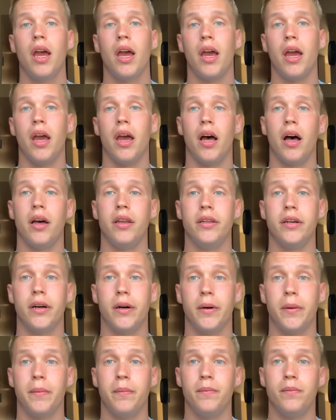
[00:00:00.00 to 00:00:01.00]
and
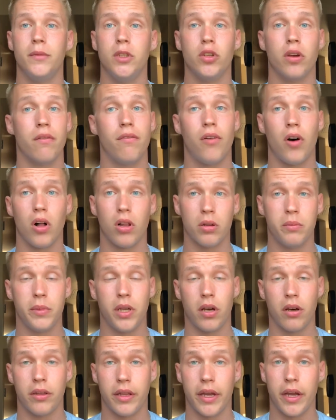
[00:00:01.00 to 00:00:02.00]
you can follow me
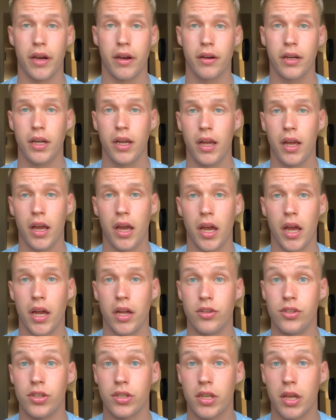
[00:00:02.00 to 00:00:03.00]
on there
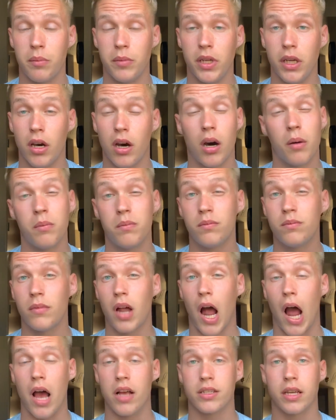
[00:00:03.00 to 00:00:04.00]
and just hit me up,
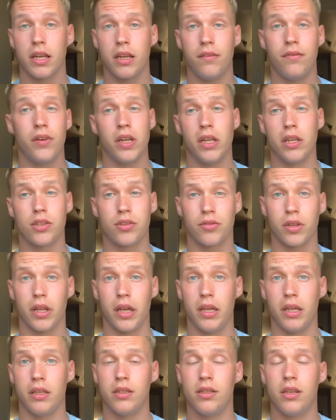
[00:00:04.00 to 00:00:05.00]
ask any fitness
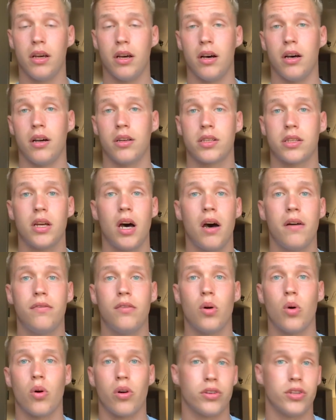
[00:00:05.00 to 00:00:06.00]
related stuff,
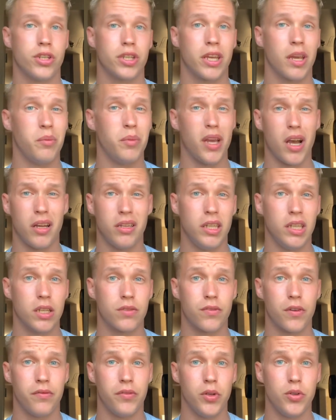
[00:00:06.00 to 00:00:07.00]
or just give me ideas
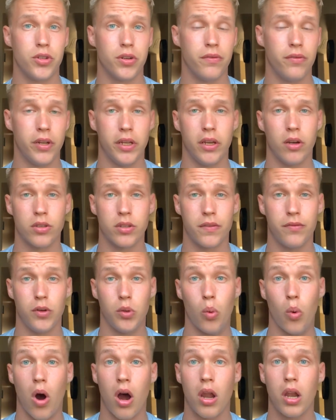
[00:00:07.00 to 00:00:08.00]
for future videos if you
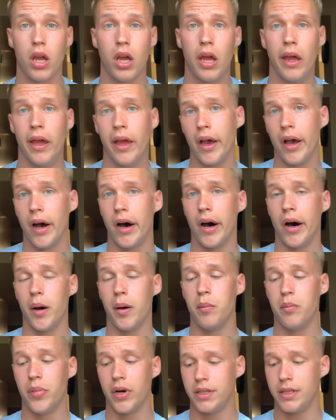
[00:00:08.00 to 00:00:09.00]
want.
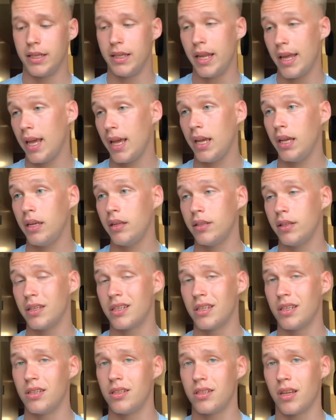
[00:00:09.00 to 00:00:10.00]
But today, this
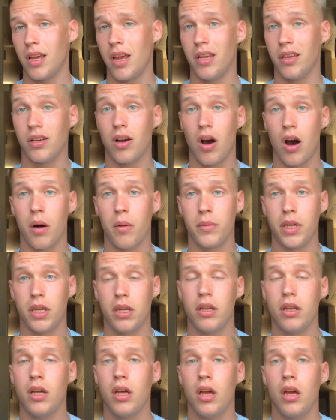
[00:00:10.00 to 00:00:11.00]
is a common